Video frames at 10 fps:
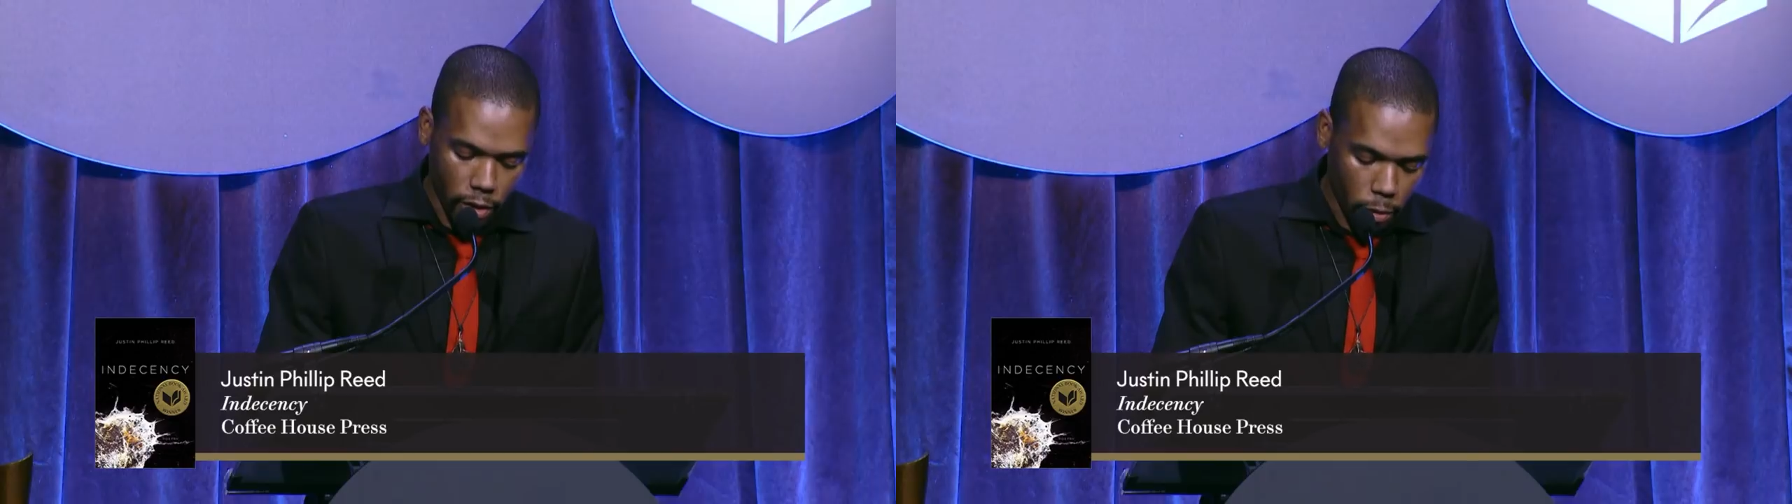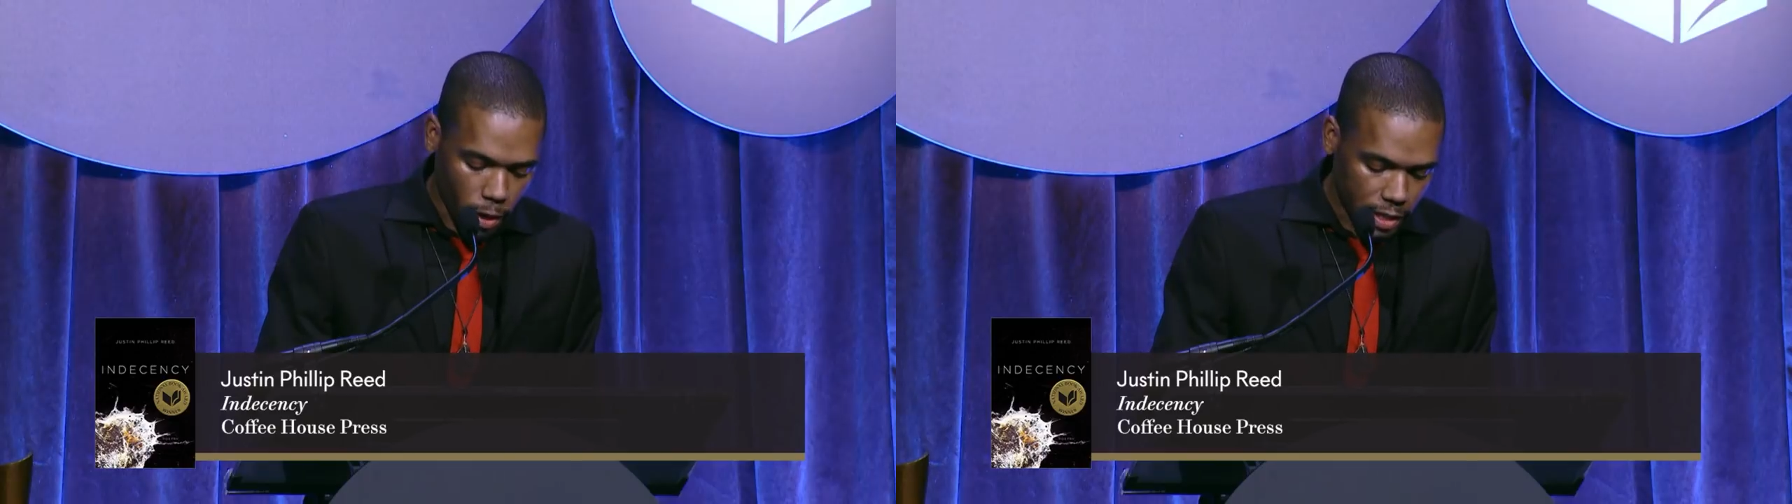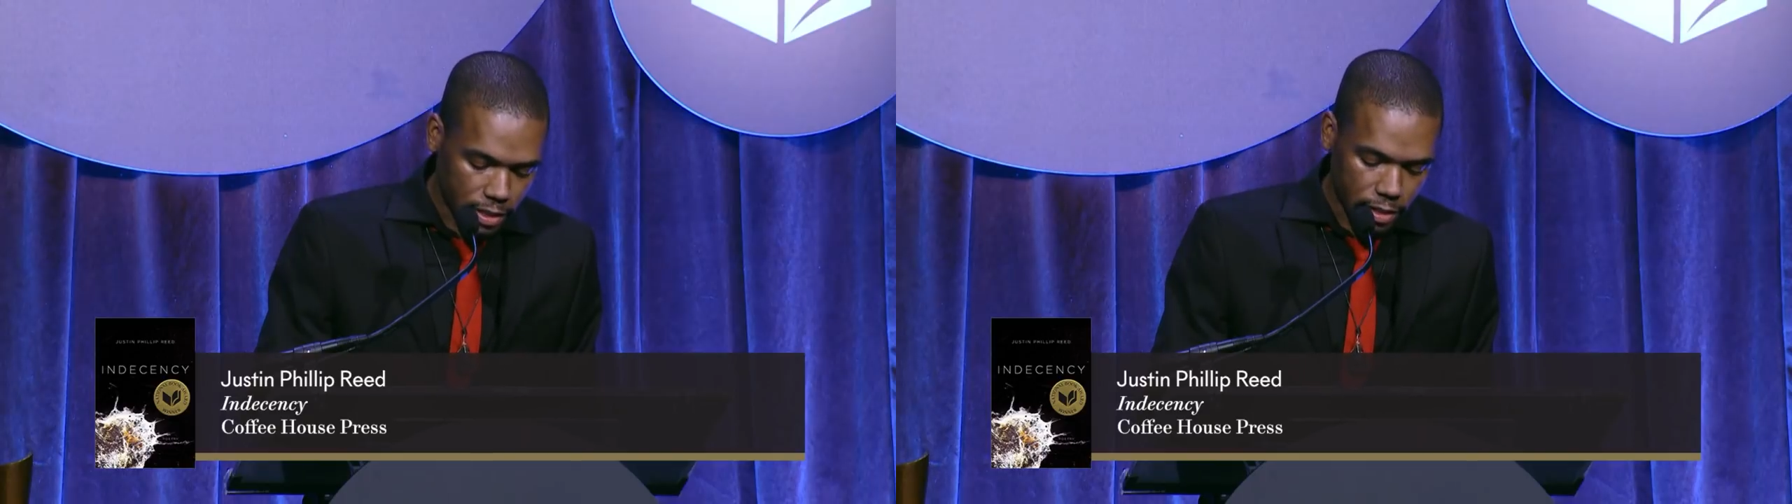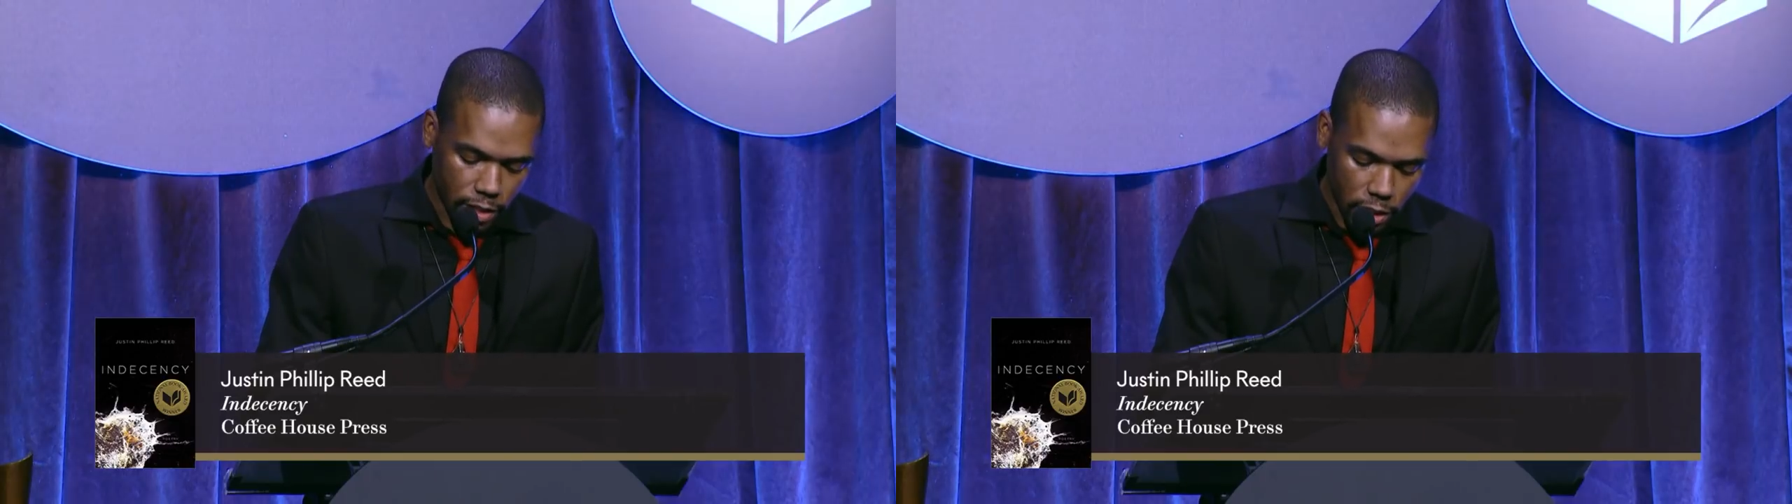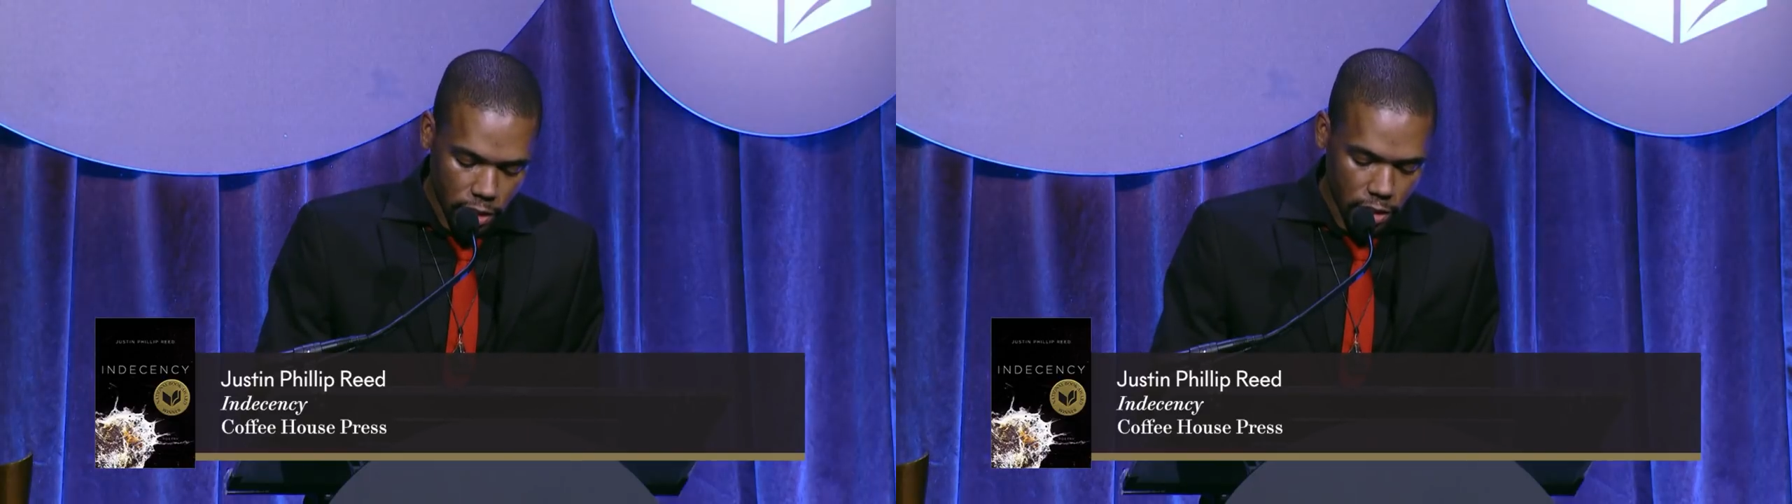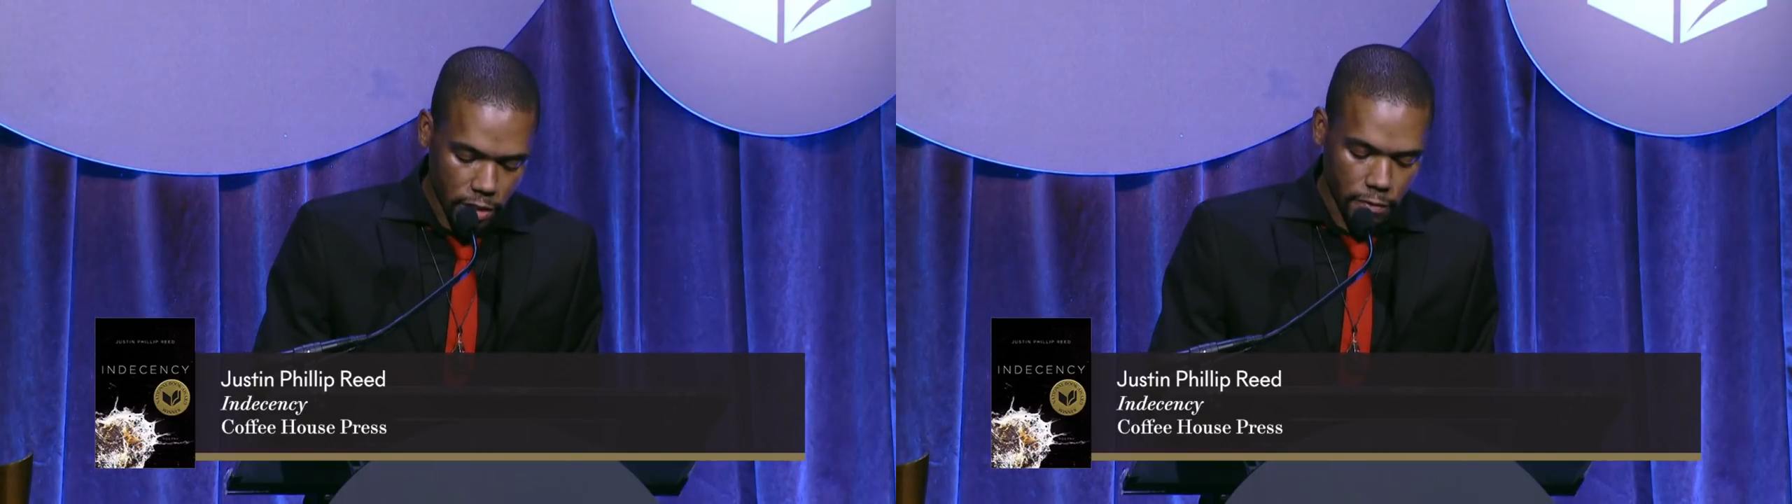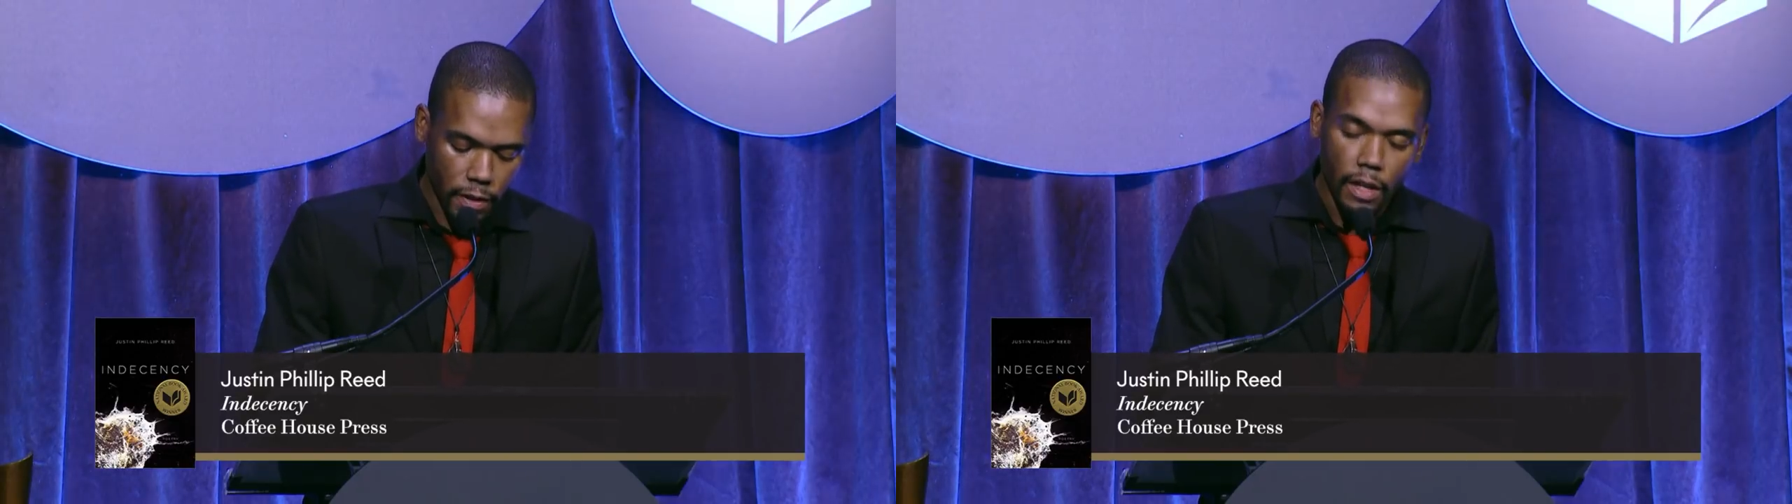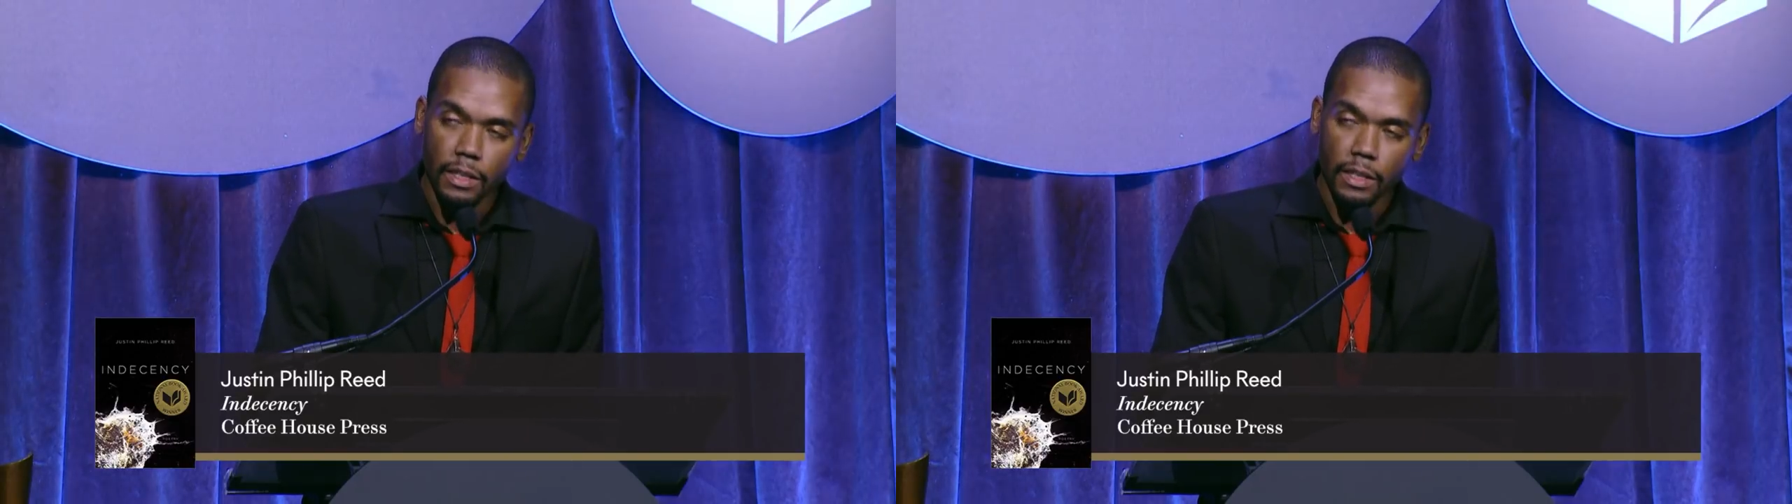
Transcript: my otherwise intentions of